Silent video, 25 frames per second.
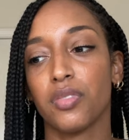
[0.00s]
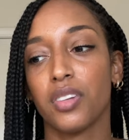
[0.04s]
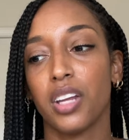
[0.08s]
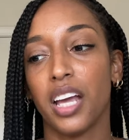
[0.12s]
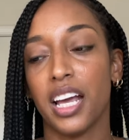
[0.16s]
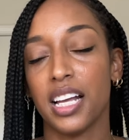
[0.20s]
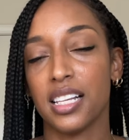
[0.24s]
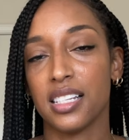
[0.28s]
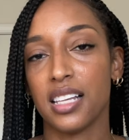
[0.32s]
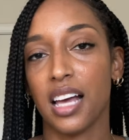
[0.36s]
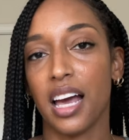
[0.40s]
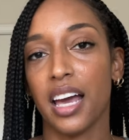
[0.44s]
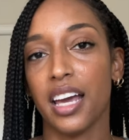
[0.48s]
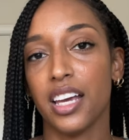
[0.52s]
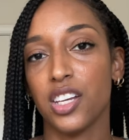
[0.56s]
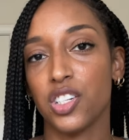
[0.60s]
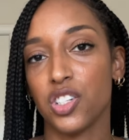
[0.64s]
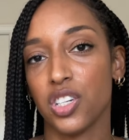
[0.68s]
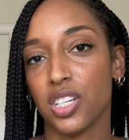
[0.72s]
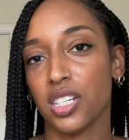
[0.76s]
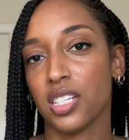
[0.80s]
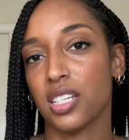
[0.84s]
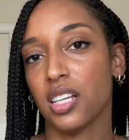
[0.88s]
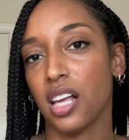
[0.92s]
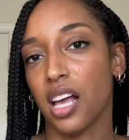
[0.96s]

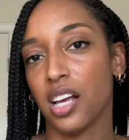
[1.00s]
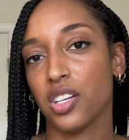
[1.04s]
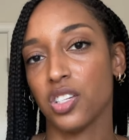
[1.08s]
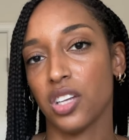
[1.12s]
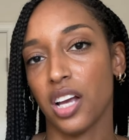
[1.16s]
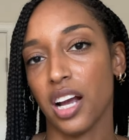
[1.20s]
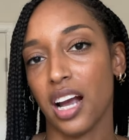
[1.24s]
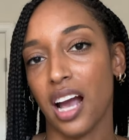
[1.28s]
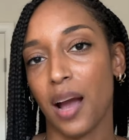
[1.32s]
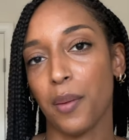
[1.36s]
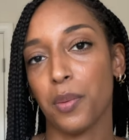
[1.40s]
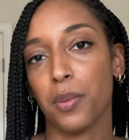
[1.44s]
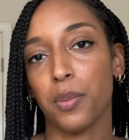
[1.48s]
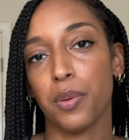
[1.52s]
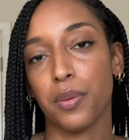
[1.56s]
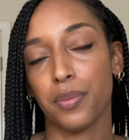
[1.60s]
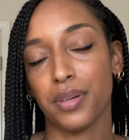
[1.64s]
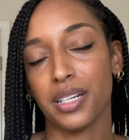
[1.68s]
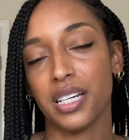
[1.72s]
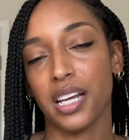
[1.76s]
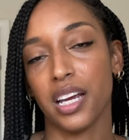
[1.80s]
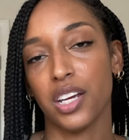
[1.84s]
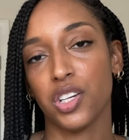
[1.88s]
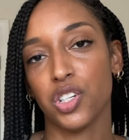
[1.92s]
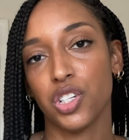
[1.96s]
anti-aging slash like
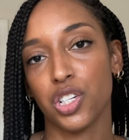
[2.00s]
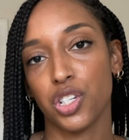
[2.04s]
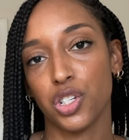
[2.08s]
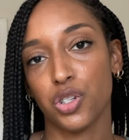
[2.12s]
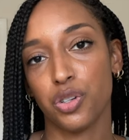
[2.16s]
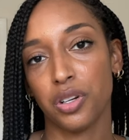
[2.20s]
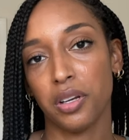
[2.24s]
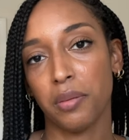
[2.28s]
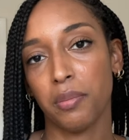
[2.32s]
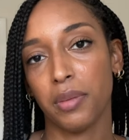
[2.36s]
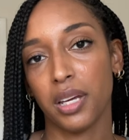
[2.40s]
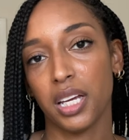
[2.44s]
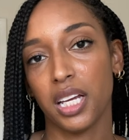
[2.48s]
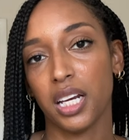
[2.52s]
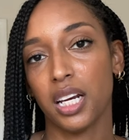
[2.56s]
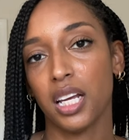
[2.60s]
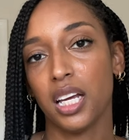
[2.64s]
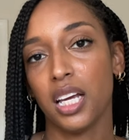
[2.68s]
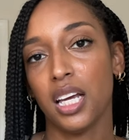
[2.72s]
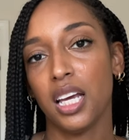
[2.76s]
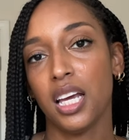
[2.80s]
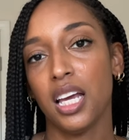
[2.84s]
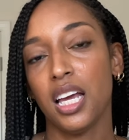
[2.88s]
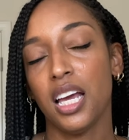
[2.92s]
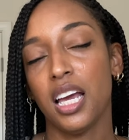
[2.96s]
hyperpigmentation treatment.
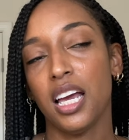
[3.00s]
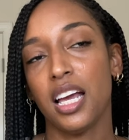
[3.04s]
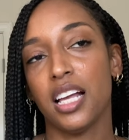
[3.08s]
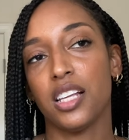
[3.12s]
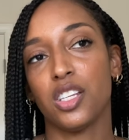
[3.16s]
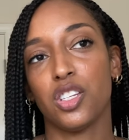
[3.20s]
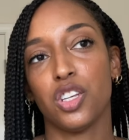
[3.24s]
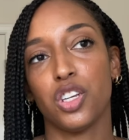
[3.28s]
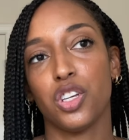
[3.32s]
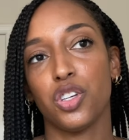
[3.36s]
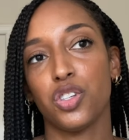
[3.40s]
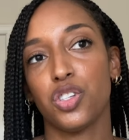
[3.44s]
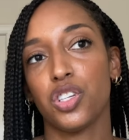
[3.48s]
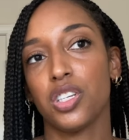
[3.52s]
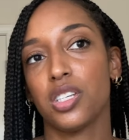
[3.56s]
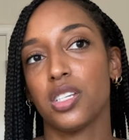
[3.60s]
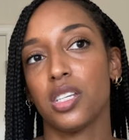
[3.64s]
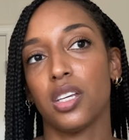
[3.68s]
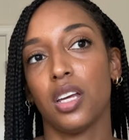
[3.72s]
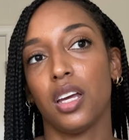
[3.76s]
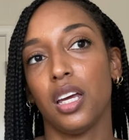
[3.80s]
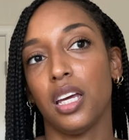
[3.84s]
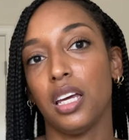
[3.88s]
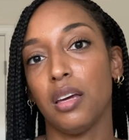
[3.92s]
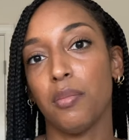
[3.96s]
And so you
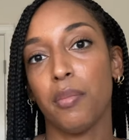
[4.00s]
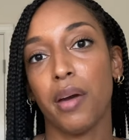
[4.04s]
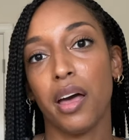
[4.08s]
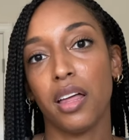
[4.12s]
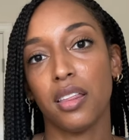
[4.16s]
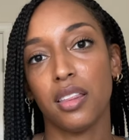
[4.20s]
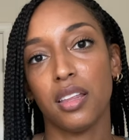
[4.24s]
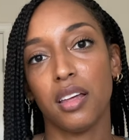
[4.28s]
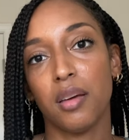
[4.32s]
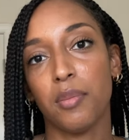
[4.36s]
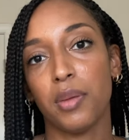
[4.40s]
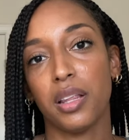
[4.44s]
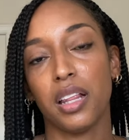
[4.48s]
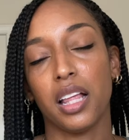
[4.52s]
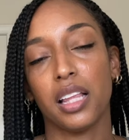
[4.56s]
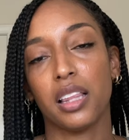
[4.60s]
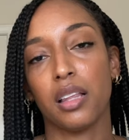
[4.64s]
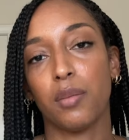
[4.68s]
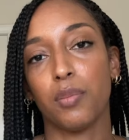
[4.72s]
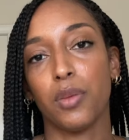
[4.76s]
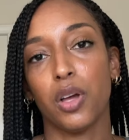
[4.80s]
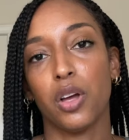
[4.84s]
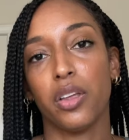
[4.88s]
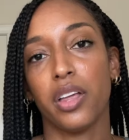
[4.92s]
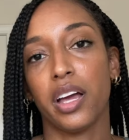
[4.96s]
just email them and let
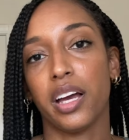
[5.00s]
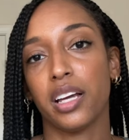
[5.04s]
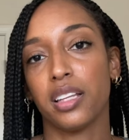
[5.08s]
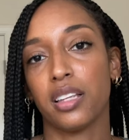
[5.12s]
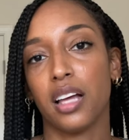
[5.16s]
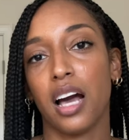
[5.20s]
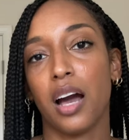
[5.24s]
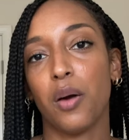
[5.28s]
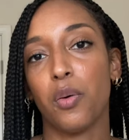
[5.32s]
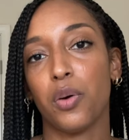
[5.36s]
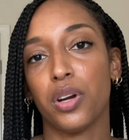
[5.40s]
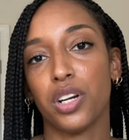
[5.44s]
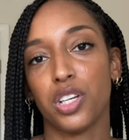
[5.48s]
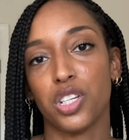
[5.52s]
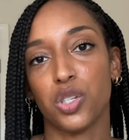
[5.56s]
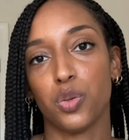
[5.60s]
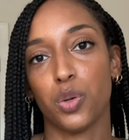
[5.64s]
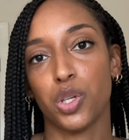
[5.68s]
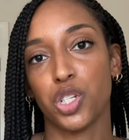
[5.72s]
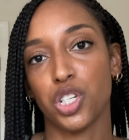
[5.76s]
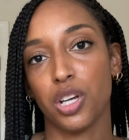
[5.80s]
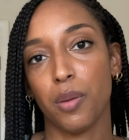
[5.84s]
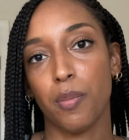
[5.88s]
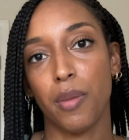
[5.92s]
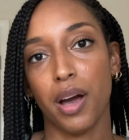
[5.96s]
them know like I want to
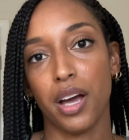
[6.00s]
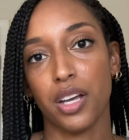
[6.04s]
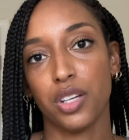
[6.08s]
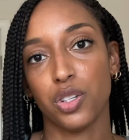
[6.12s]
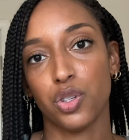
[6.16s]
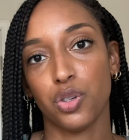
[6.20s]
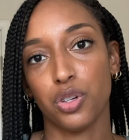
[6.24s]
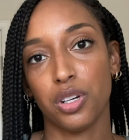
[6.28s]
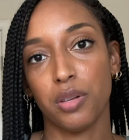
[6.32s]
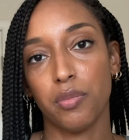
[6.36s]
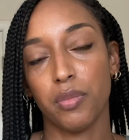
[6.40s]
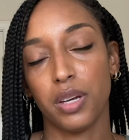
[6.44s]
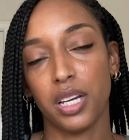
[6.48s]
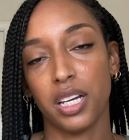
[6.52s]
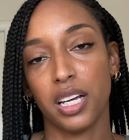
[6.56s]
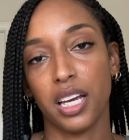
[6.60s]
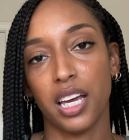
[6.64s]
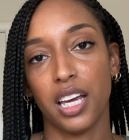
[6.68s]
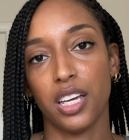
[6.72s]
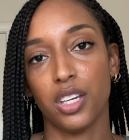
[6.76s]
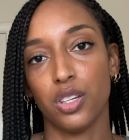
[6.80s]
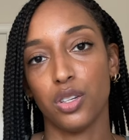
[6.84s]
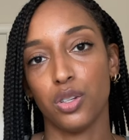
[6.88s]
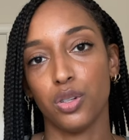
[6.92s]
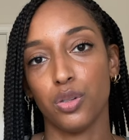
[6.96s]
switch up my treatment.
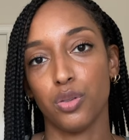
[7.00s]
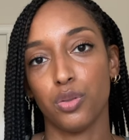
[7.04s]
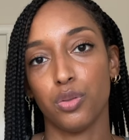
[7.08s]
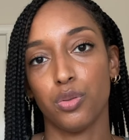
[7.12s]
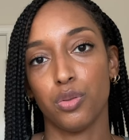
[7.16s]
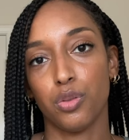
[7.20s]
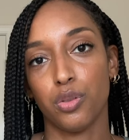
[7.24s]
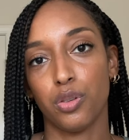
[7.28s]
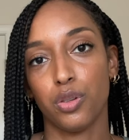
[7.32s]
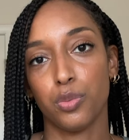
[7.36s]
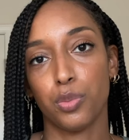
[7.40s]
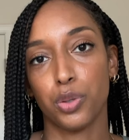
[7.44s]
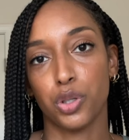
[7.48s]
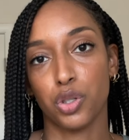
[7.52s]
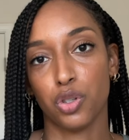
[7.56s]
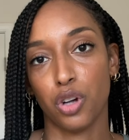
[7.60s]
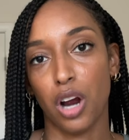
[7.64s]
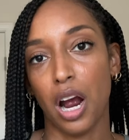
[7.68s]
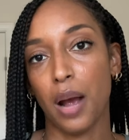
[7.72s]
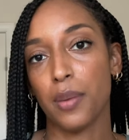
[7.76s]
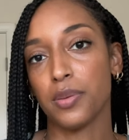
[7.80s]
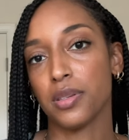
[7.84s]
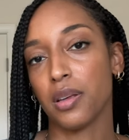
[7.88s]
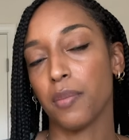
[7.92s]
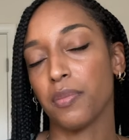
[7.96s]
Can you
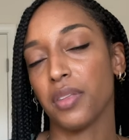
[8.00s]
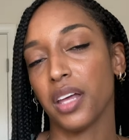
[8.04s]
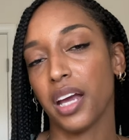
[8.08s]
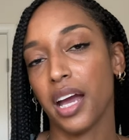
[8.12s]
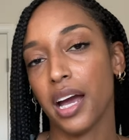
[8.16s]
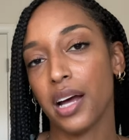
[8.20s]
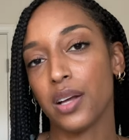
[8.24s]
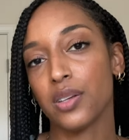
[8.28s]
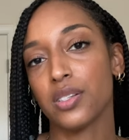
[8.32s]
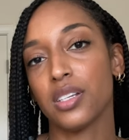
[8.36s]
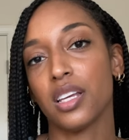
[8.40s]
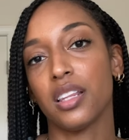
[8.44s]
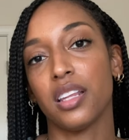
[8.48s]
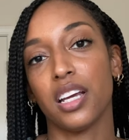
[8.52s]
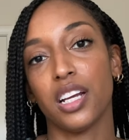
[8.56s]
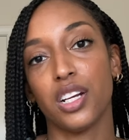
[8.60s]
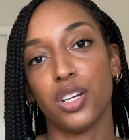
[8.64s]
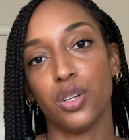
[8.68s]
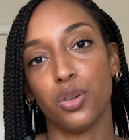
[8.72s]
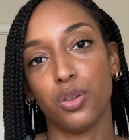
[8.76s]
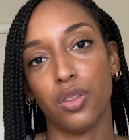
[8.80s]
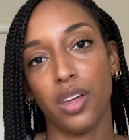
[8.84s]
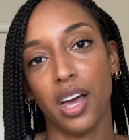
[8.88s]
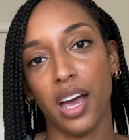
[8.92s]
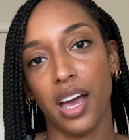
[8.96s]
prescribe something else? And they
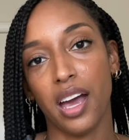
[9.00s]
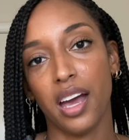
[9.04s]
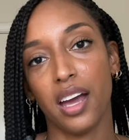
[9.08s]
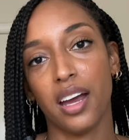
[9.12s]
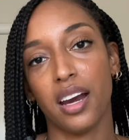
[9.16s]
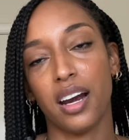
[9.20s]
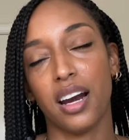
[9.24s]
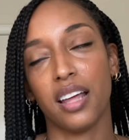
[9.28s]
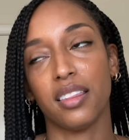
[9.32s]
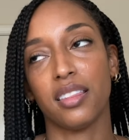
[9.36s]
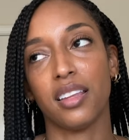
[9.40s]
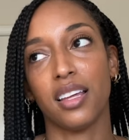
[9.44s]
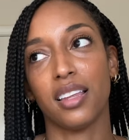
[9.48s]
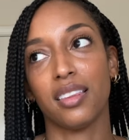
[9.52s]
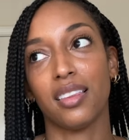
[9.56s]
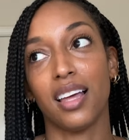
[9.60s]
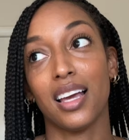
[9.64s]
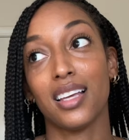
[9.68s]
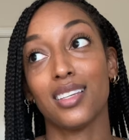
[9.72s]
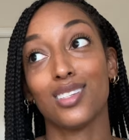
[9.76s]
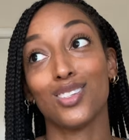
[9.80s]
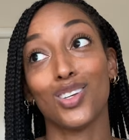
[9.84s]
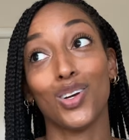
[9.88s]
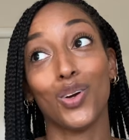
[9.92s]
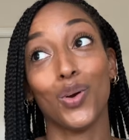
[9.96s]
do that, and I think
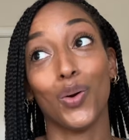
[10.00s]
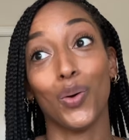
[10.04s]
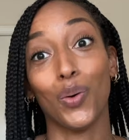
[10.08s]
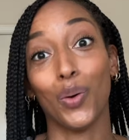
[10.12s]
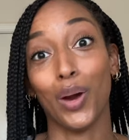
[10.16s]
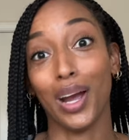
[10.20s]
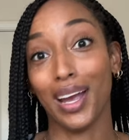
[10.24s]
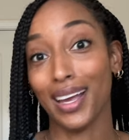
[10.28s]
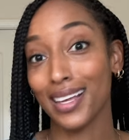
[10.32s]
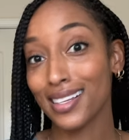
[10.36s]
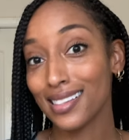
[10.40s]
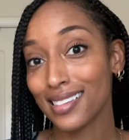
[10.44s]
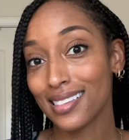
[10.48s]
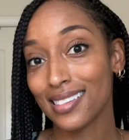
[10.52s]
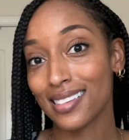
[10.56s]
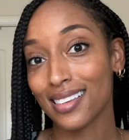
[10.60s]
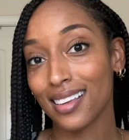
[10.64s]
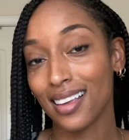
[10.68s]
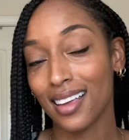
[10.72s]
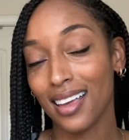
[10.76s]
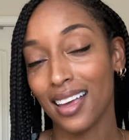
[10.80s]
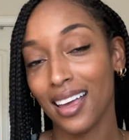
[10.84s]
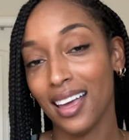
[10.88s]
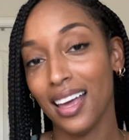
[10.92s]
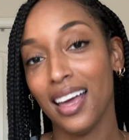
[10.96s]
that's great.
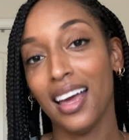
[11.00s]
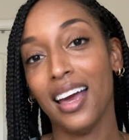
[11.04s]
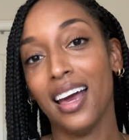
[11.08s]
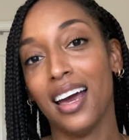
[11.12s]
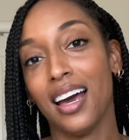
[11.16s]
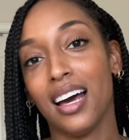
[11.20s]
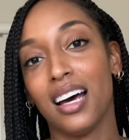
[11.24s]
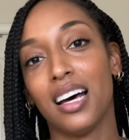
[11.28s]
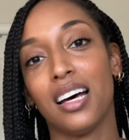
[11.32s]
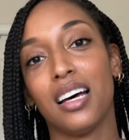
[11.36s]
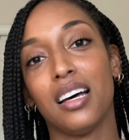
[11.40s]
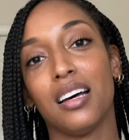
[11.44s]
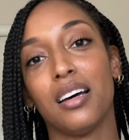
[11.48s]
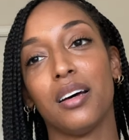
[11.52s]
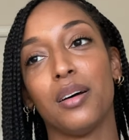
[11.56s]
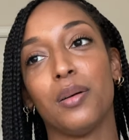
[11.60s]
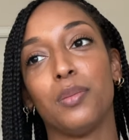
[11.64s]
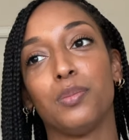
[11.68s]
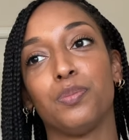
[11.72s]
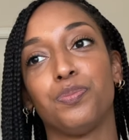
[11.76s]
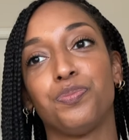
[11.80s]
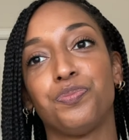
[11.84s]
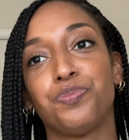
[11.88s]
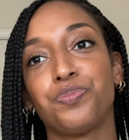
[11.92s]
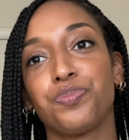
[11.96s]

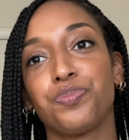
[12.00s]
Um,